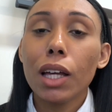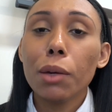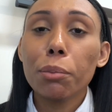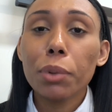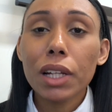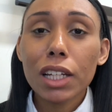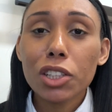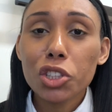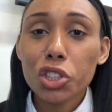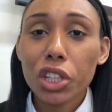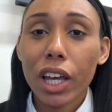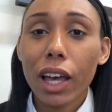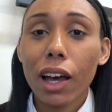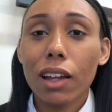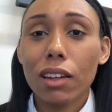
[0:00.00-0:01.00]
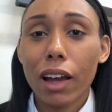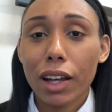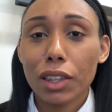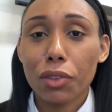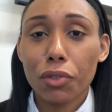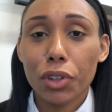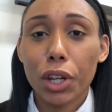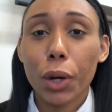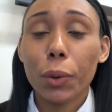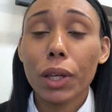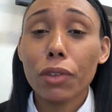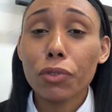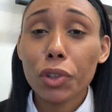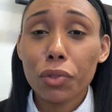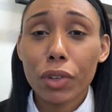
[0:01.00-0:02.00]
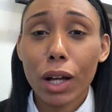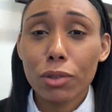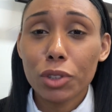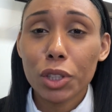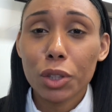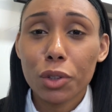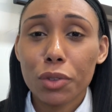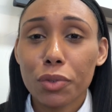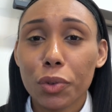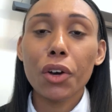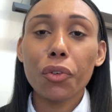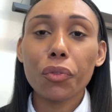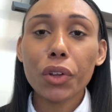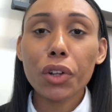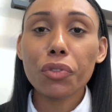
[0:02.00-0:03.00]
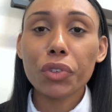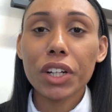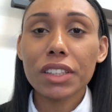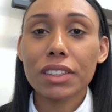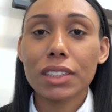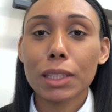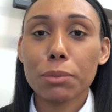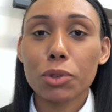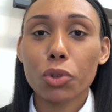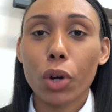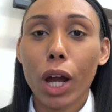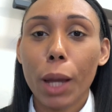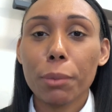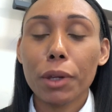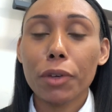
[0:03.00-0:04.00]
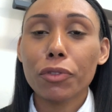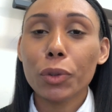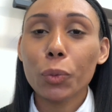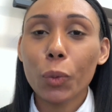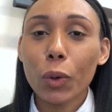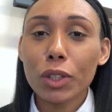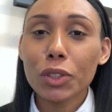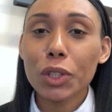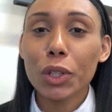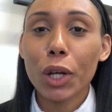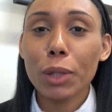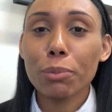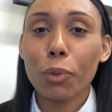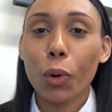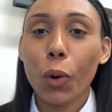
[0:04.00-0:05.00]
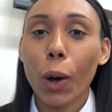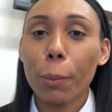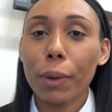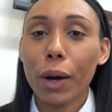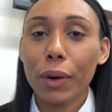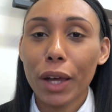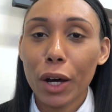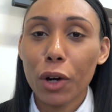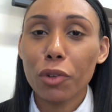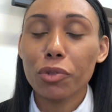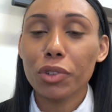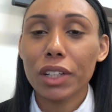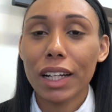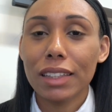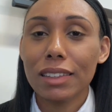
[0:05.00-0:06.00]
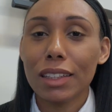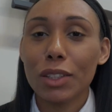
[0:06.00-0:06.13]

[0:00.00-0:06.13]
Please share and like the video if you found it useful. Feel free to subscribe if you want to learn more about health-related